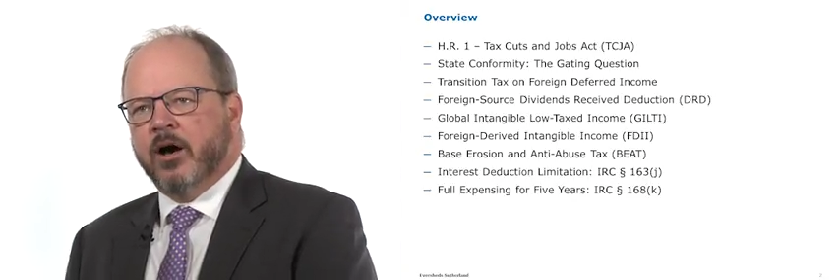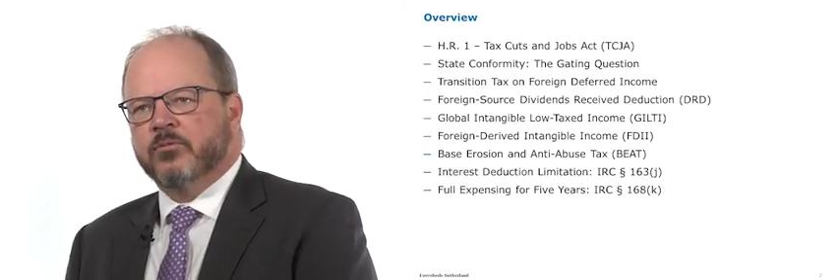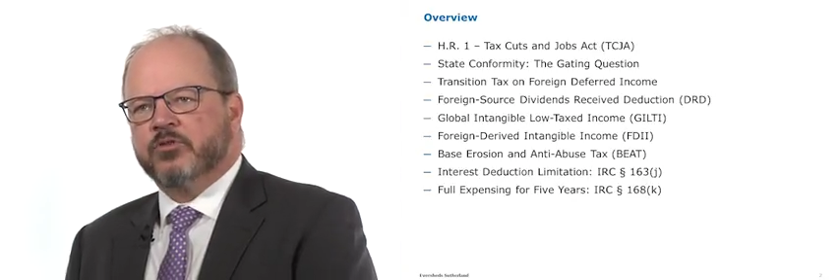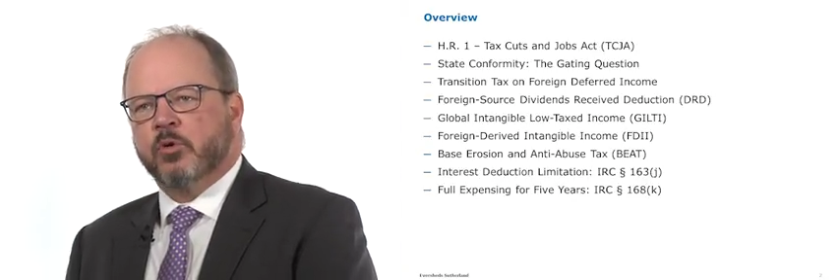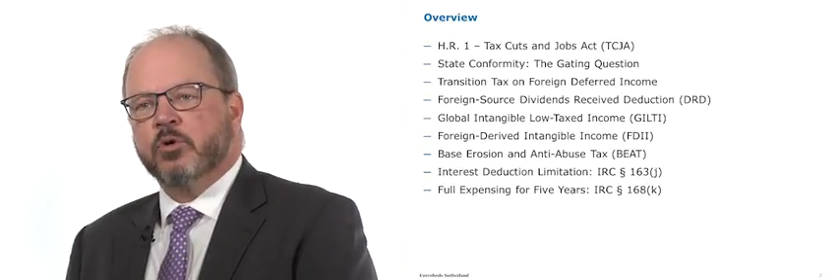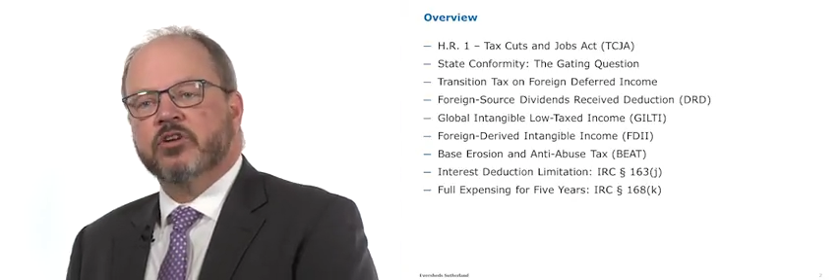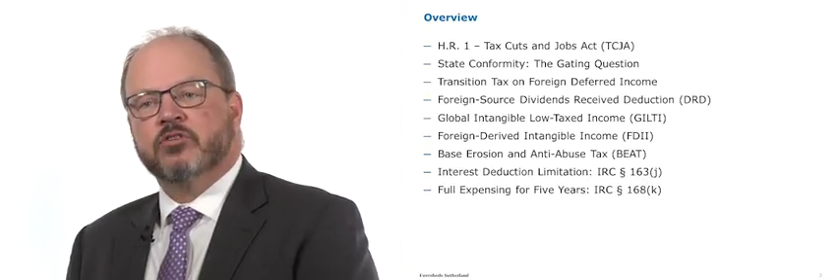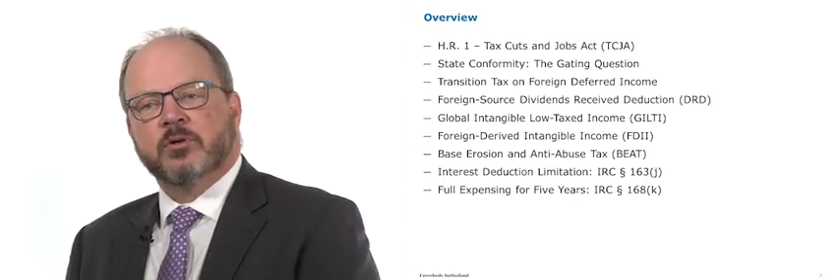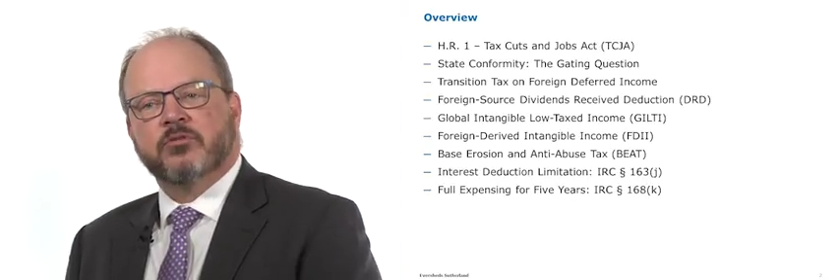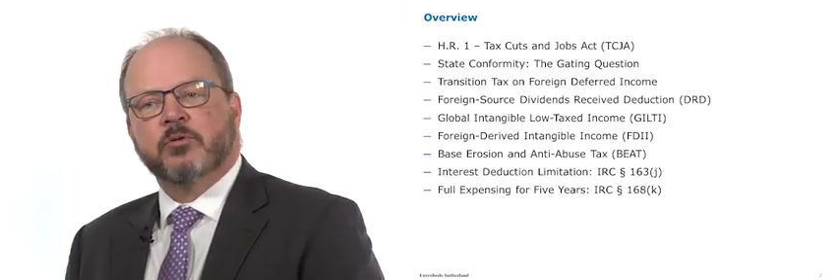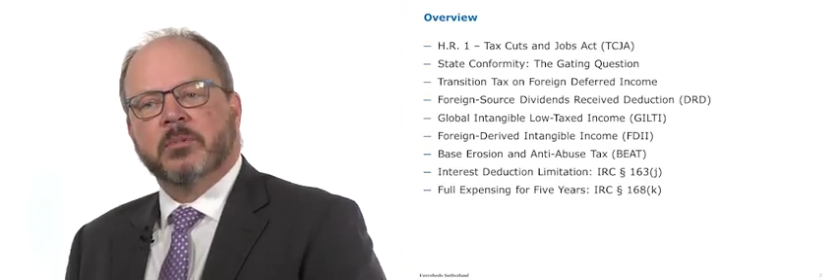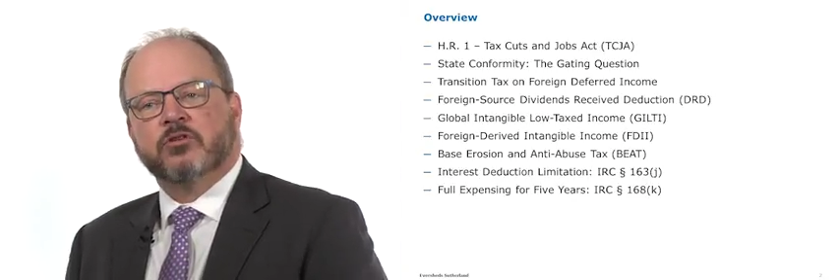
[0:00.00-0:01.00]
So we're going to
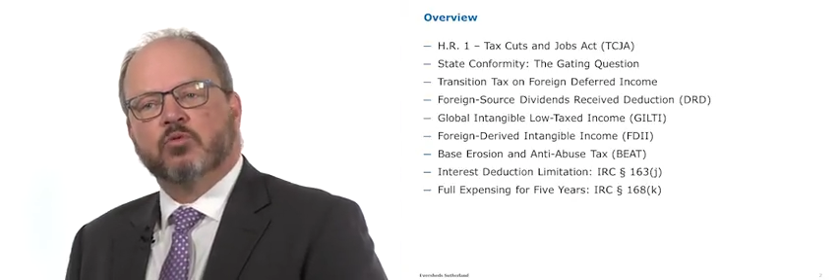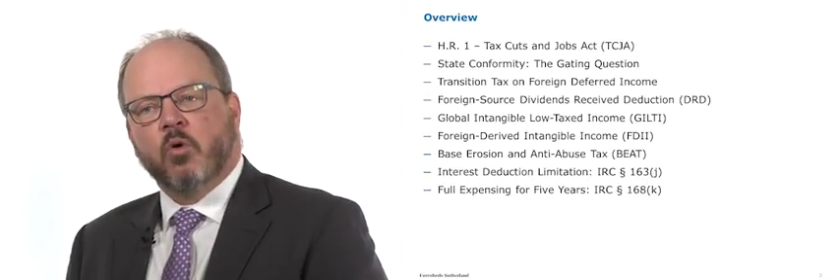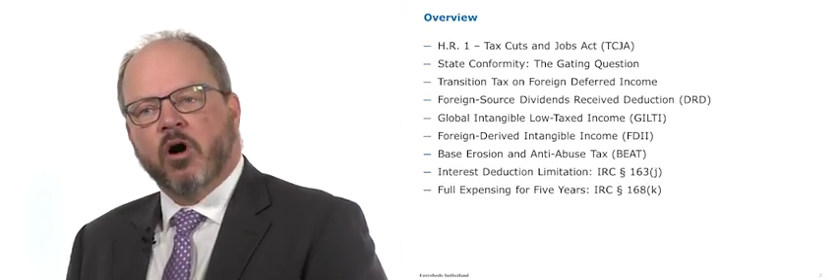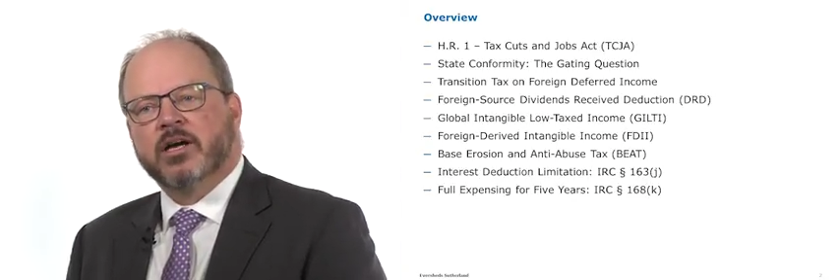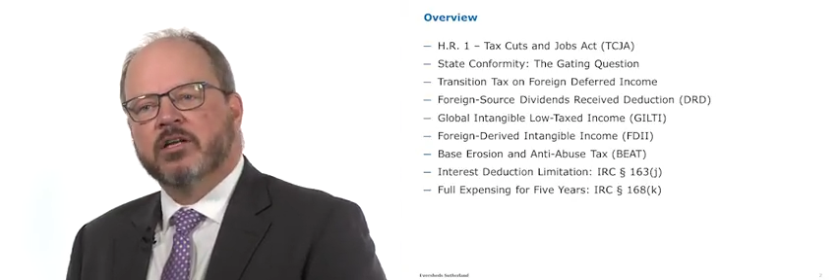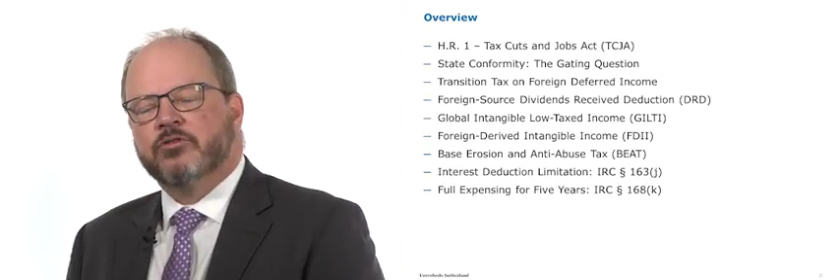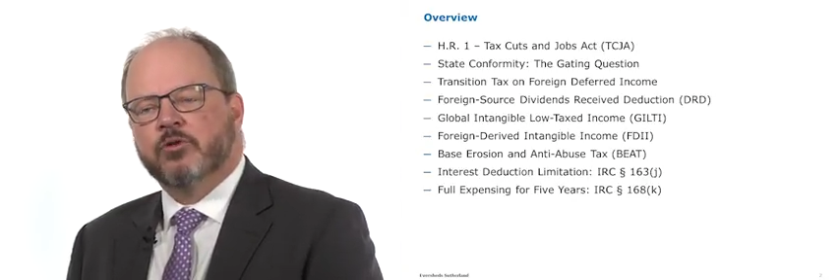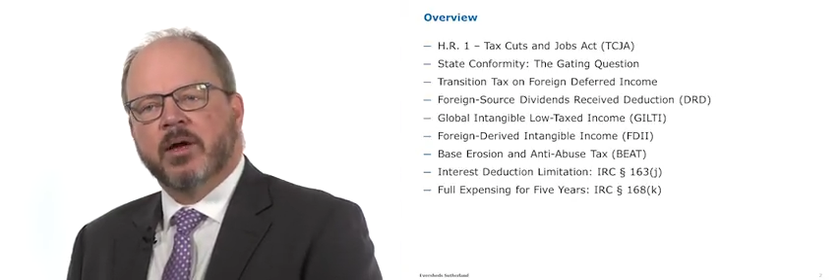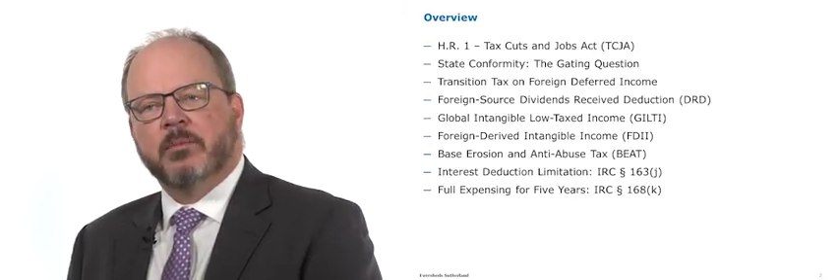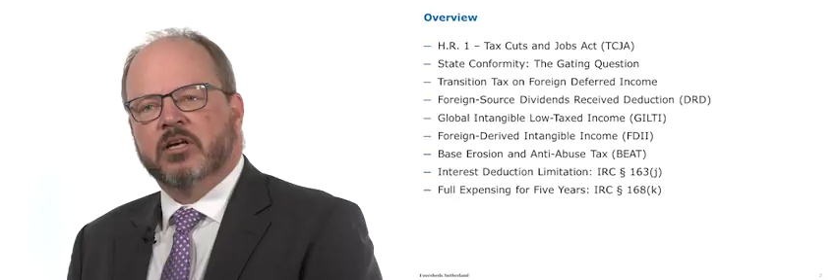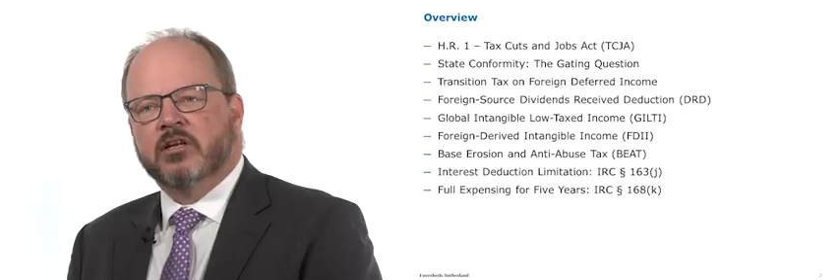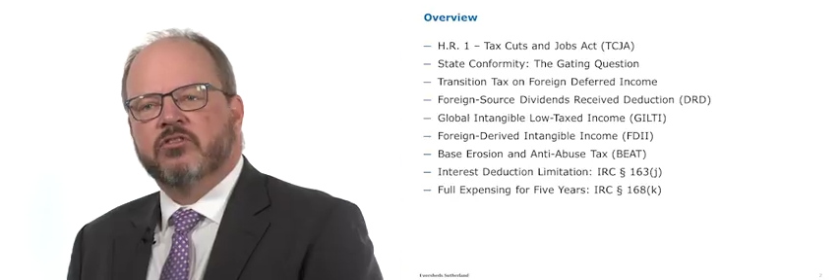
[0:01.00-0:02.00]
spend a few minutes walking through maybe a